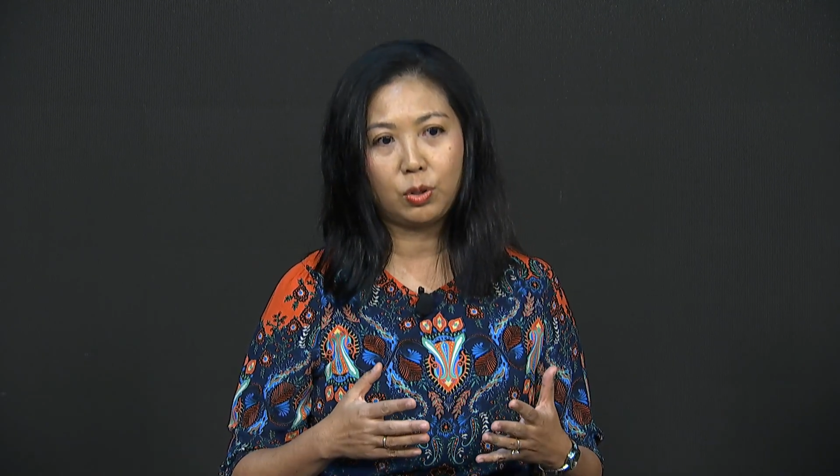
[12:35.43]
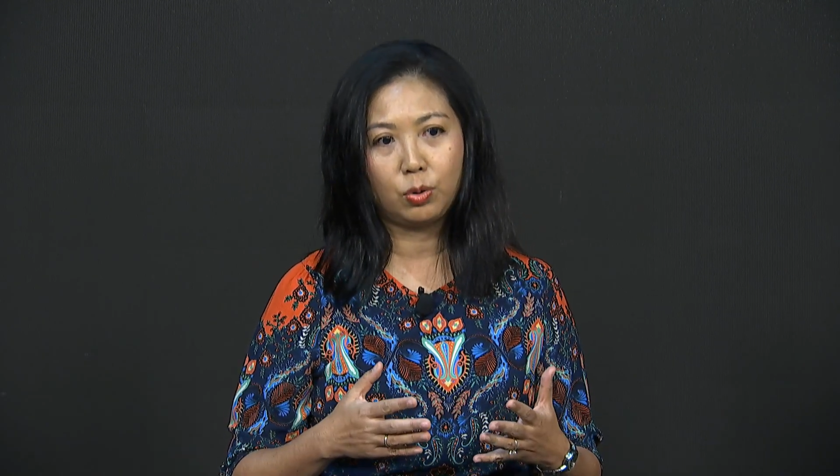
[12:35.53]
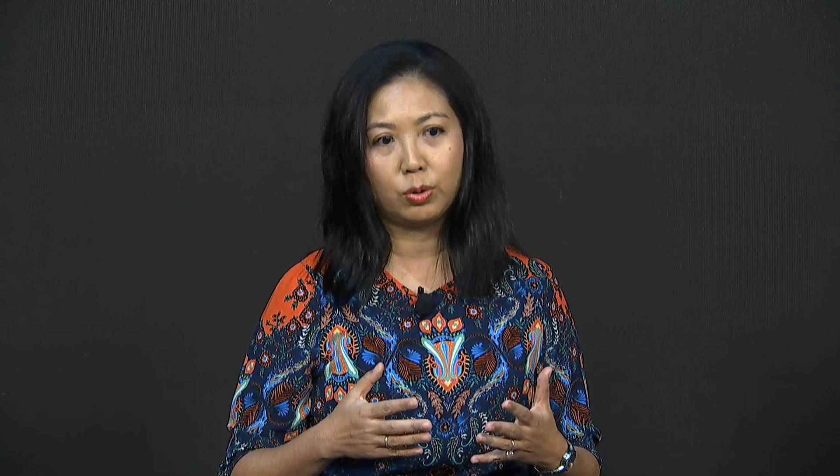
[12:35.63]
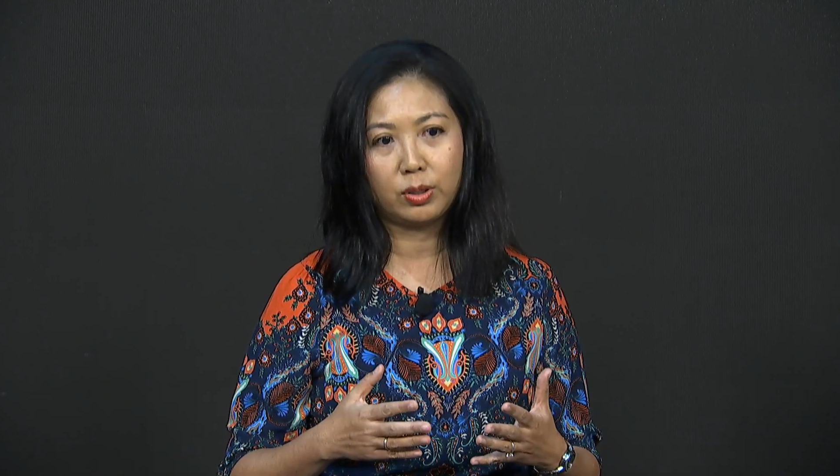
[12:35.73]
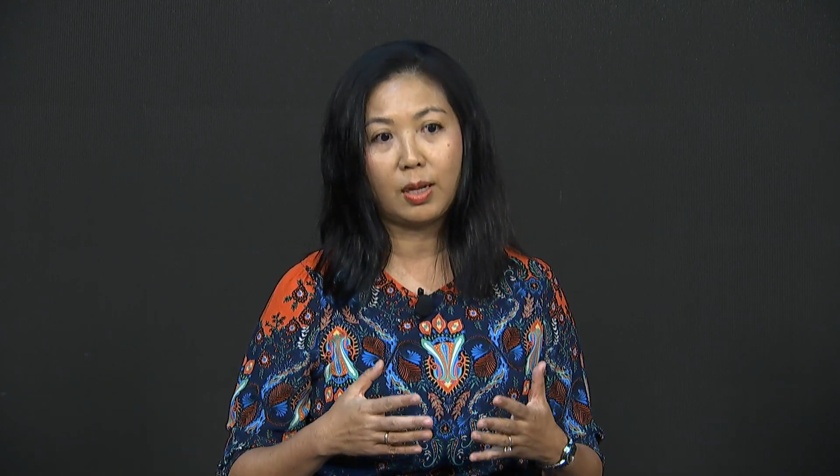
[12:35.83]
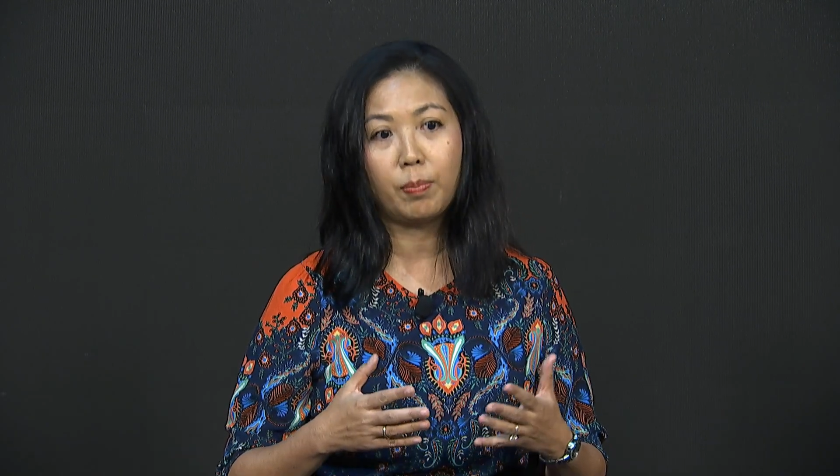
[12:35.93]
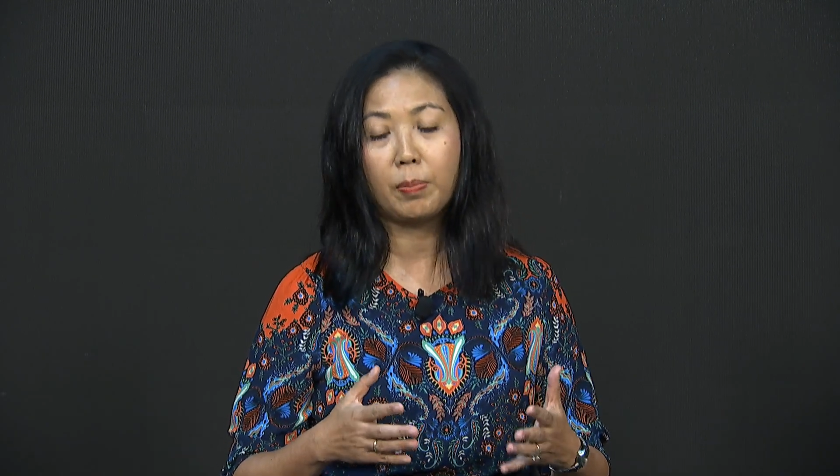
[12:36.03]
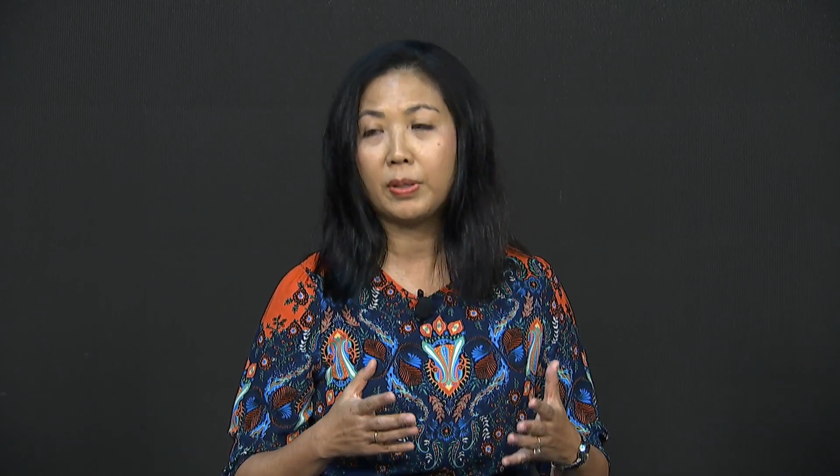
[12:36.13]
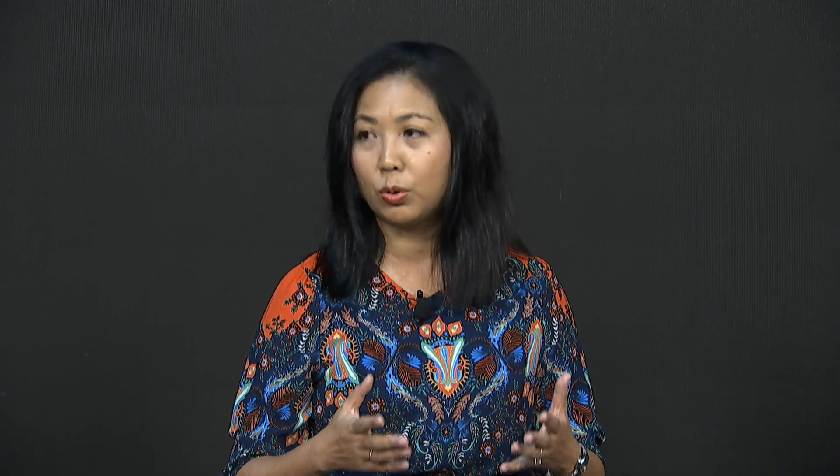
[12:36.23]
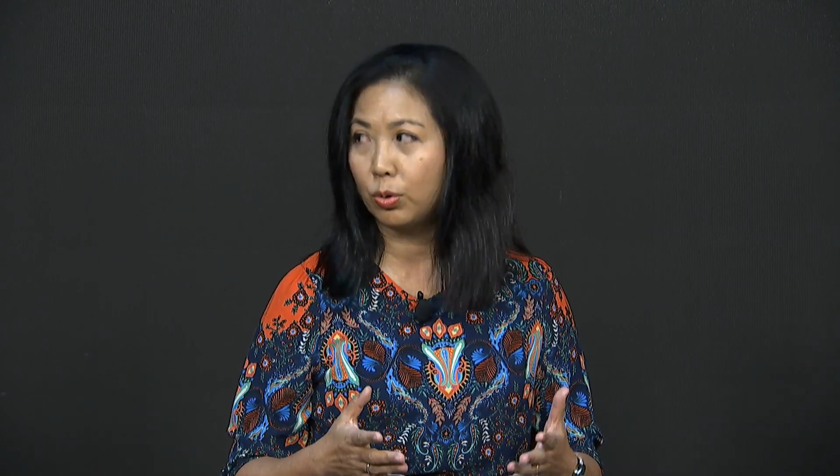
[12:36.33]
to step
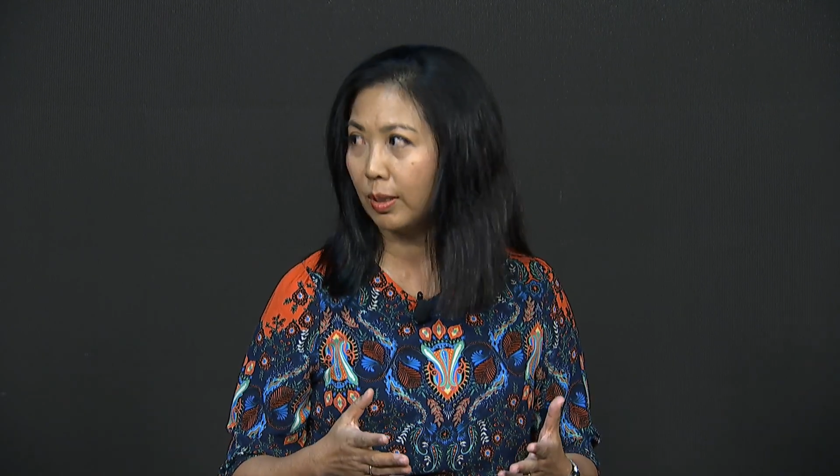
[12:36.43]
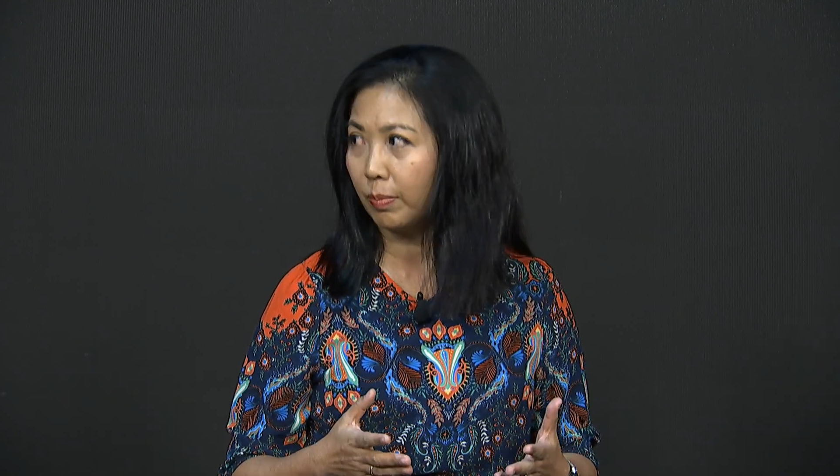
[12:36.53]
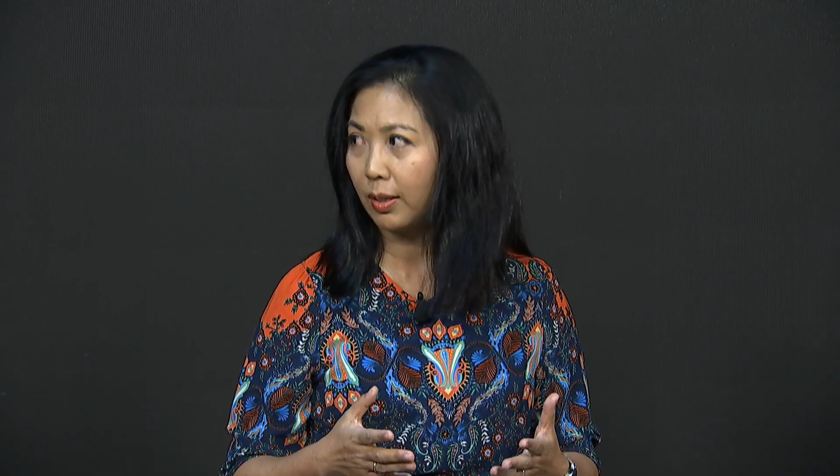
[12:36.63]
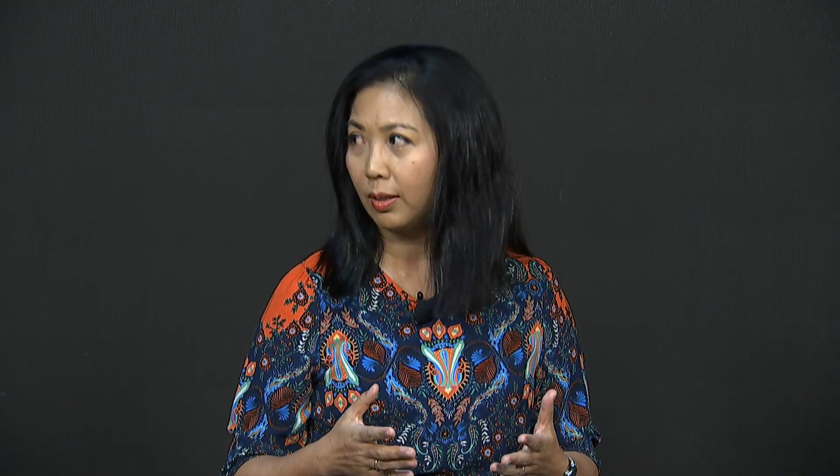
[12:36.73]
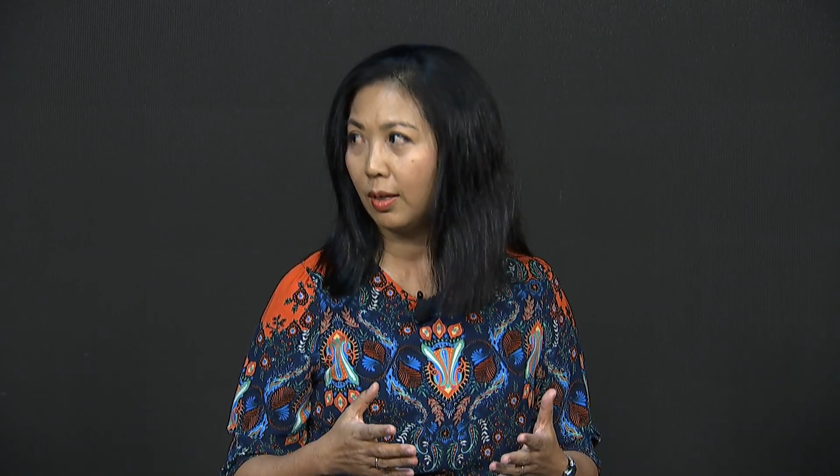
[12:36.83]
up and do something.